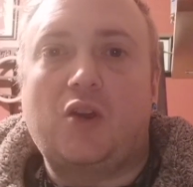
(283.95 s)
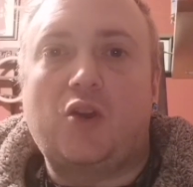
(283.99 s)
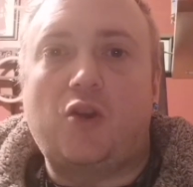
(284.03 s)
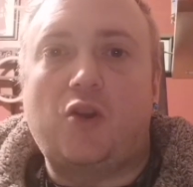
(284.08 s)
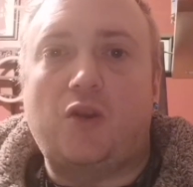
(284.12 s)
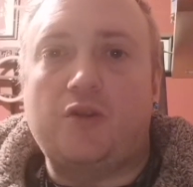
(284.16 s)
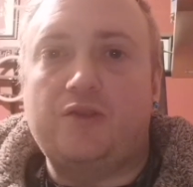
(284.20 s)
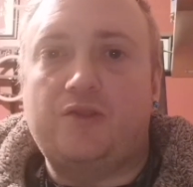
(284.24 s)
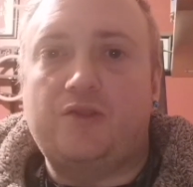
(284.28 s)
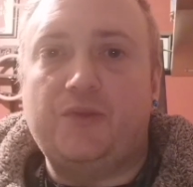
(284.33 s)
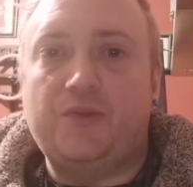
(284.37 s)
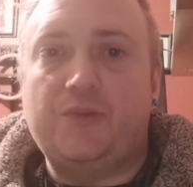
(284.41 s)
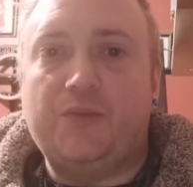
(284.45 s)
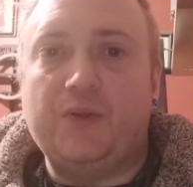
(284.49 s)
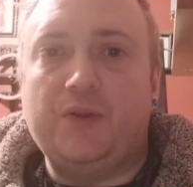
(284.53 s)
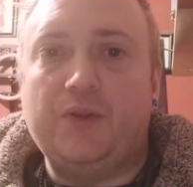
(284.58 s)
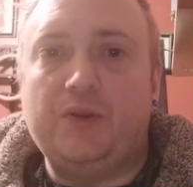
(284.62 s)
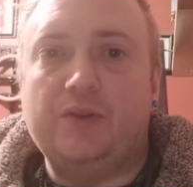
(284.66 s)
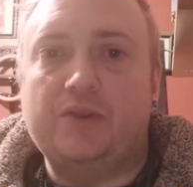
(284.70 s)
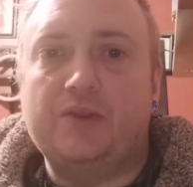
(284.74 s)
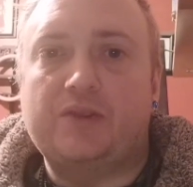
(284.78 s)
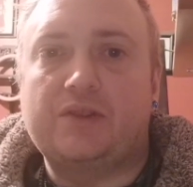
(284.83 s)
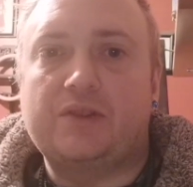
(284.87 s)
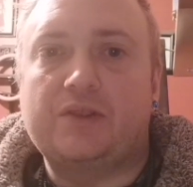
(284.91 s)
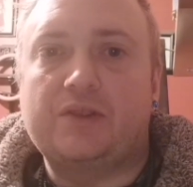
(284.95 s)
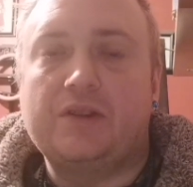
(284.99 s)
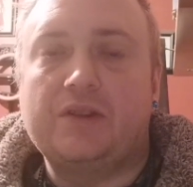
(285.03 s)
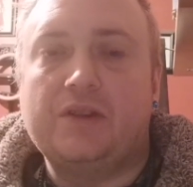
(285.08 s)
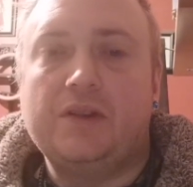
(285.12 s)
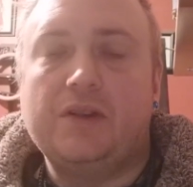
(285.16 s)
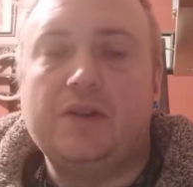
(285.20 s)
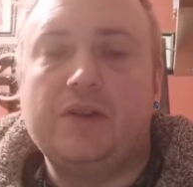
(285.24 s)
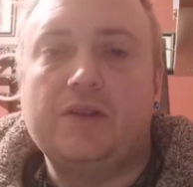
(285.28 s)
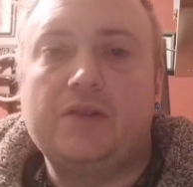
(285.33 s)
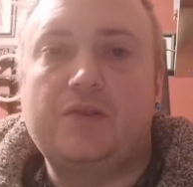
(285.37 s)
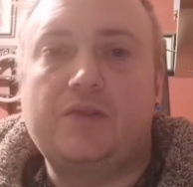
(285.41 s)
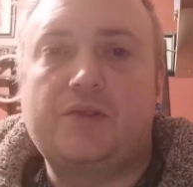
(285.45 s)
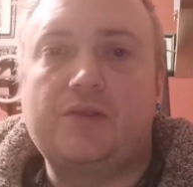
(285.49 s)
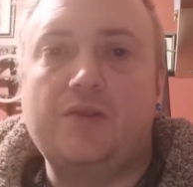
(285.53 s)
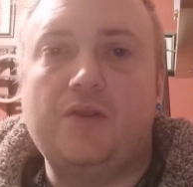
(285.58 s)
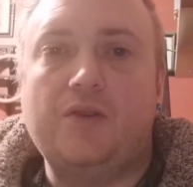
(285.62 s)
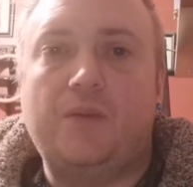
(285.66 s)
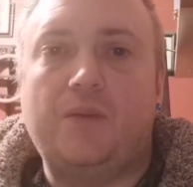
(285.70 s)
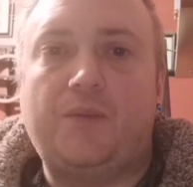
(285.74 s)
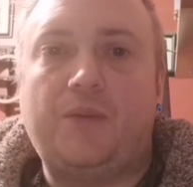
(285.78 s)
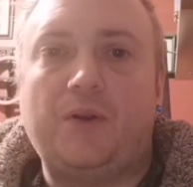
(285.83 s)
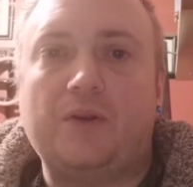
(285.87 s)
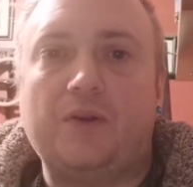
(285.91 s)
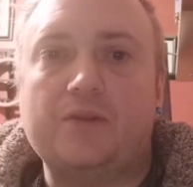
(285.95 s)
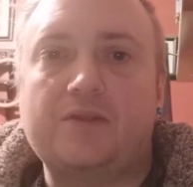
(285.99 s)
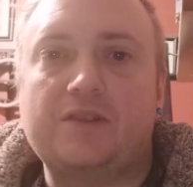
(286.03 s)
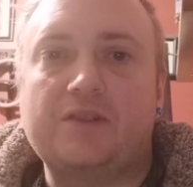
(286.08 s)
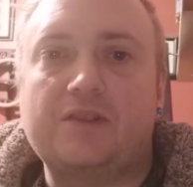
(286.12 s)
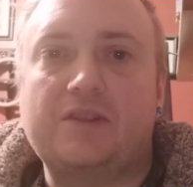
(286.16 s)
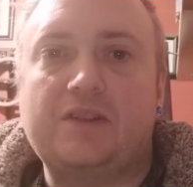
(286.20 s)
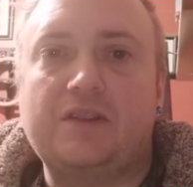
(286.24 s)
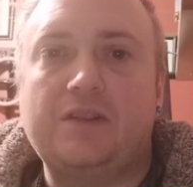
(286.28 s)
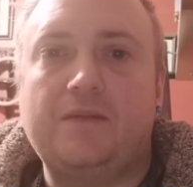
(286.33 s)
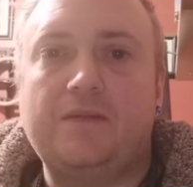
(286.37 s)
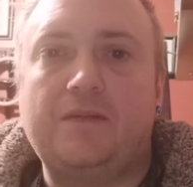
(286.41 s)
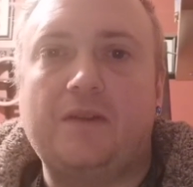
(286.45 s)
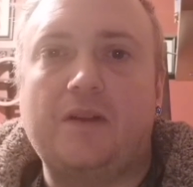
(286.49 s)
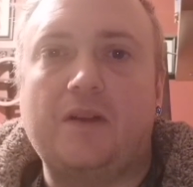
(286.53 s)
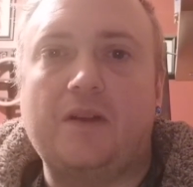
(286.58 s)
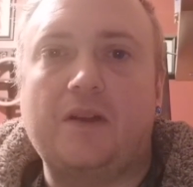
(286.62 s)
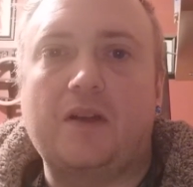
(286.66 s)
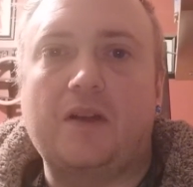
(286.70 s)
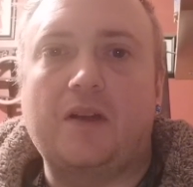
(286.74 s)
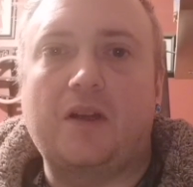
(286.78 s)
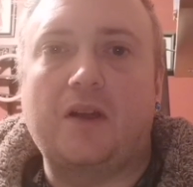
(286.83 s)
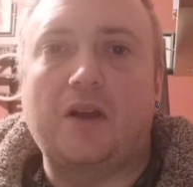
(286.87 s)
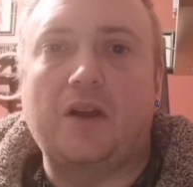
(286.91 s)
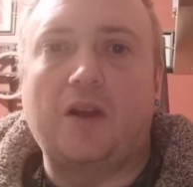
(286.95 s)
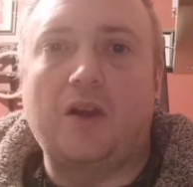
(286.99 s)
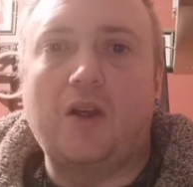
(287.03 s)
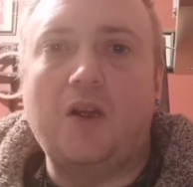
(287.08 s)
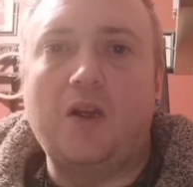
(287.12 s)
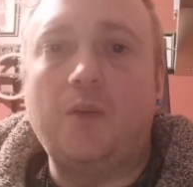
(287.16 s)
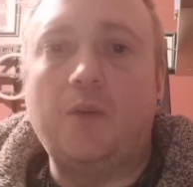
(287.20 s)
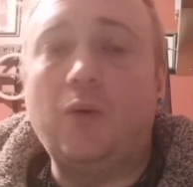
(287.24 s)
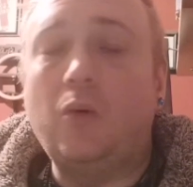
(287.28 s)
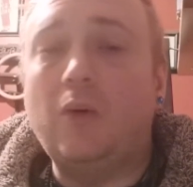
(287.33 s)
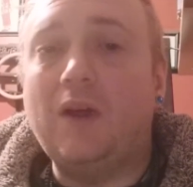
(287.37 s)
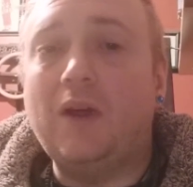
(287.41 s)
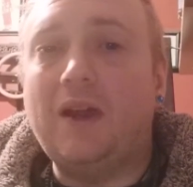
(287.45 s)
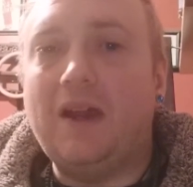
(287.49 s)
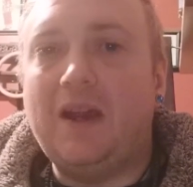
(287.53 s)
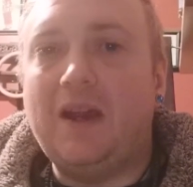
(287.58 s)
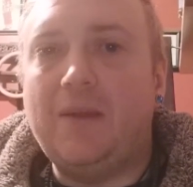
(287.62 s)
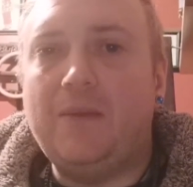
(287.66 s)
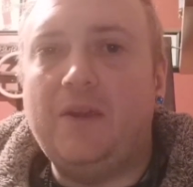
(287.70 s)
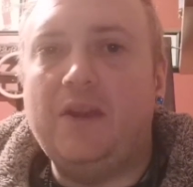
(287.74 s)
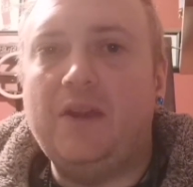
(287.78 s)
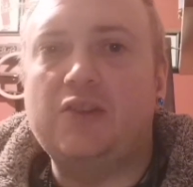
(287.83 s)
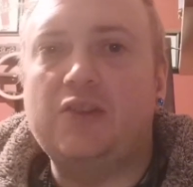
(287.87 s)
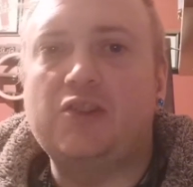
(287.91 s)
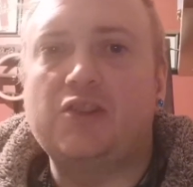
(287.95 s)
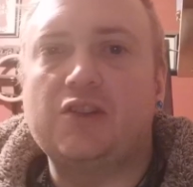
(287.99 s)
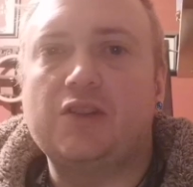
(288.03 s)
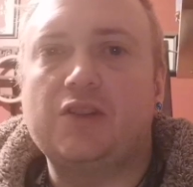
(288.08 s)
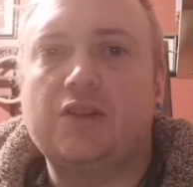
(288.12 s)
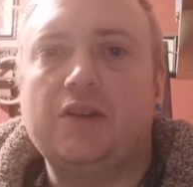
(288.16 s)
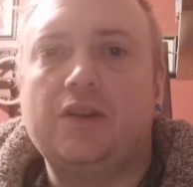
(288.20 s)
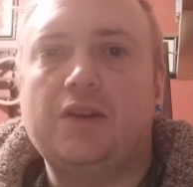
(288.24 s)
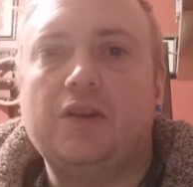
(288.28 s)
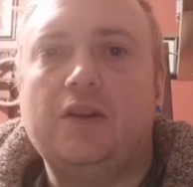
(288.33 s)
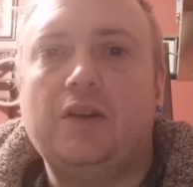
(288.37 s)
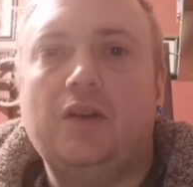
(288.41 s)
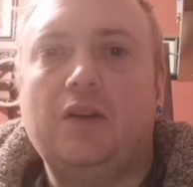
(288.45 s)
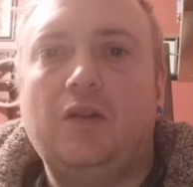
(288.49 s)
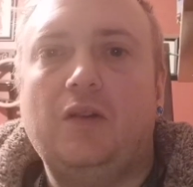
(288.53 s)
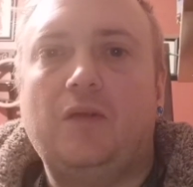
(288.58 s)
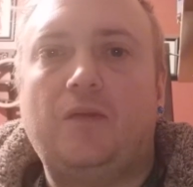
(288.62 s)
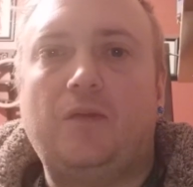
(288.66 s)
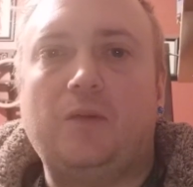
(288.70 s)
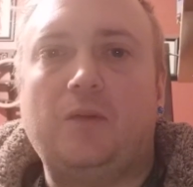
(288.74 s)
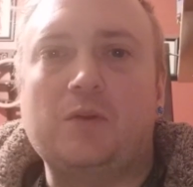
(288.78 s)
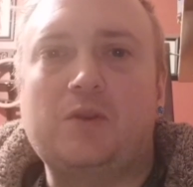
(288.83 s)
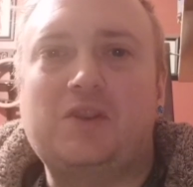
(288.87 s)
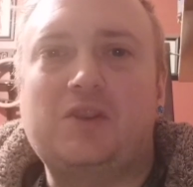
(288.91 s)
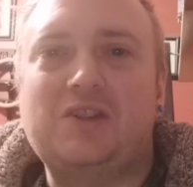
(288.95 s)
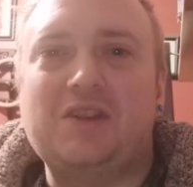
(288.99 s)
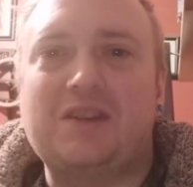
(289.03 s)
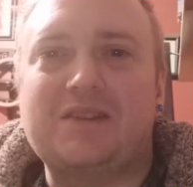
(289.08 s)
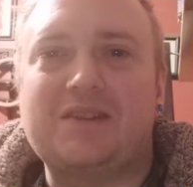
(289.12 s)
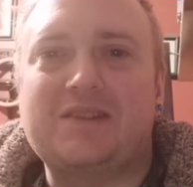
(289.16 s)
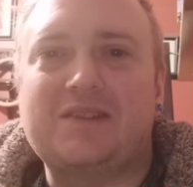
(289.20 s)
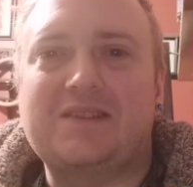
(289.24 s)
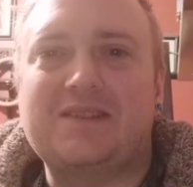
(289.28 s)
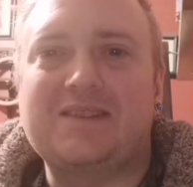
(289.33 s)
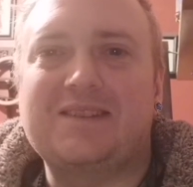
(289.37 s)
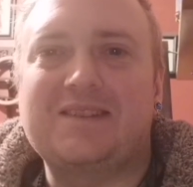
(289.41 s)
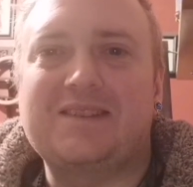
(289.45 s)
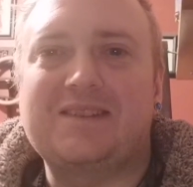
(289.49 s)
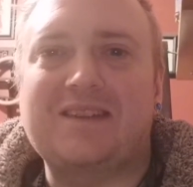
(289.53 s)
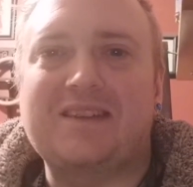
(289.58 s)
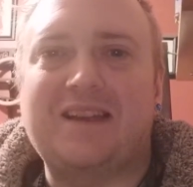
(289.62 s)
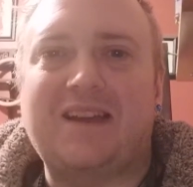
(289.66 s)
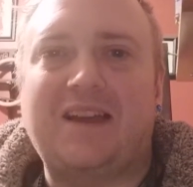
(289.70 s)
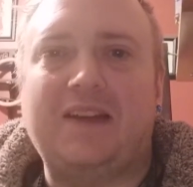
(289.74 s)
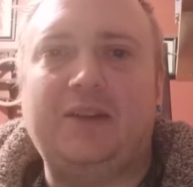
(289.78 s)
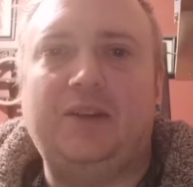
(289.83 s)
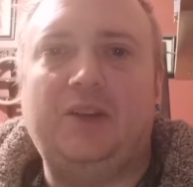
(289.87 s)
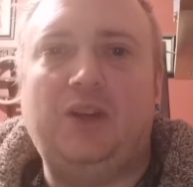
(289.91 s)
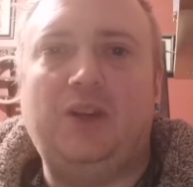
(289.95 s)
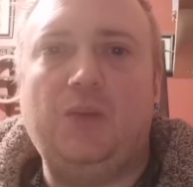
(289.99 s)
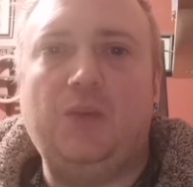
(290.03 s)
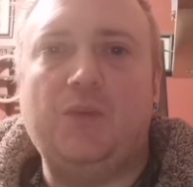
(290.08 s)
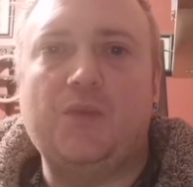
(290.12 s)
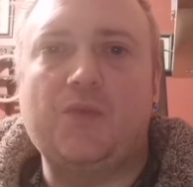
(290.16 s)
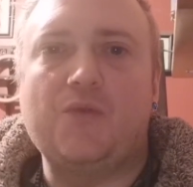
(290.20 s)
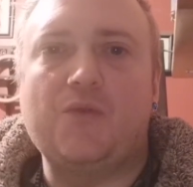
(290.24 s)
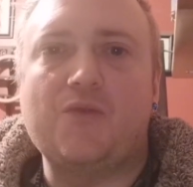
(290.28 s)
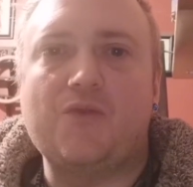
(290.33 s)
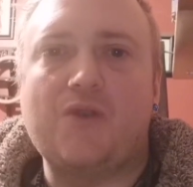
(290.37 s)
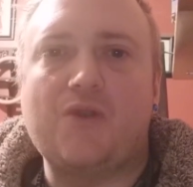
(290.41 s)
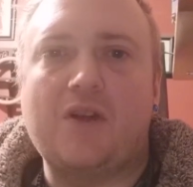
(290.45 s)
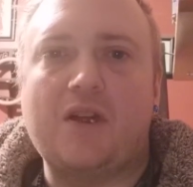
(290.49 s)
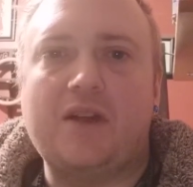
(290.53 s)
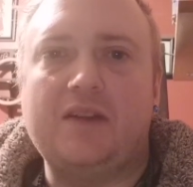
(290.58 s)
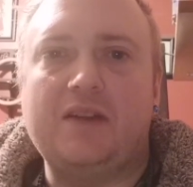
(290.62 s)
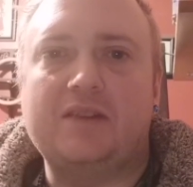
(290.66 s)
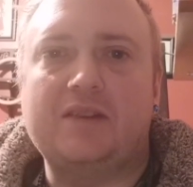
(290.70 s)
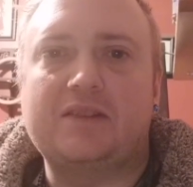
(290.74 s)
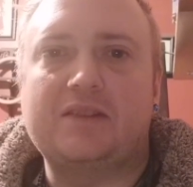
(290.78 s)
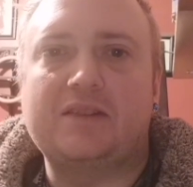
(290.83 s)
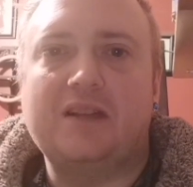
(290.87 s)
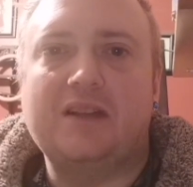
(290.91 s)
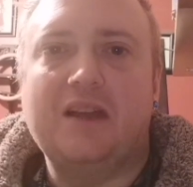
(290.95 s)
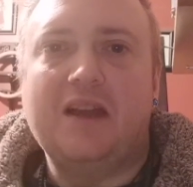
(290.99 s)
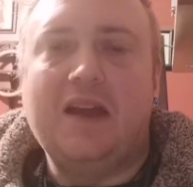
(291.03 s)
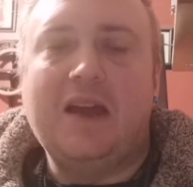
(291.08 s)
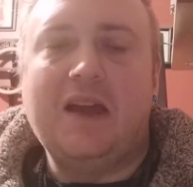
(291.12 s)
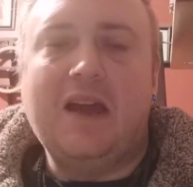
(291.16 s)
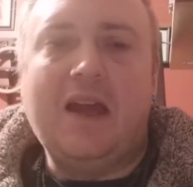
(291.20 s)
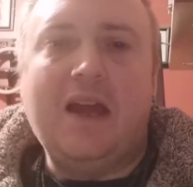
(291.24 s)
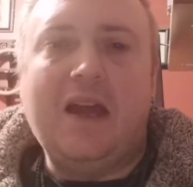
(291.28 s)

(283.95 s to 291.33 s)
contributes to a positive global image for justice and human rights.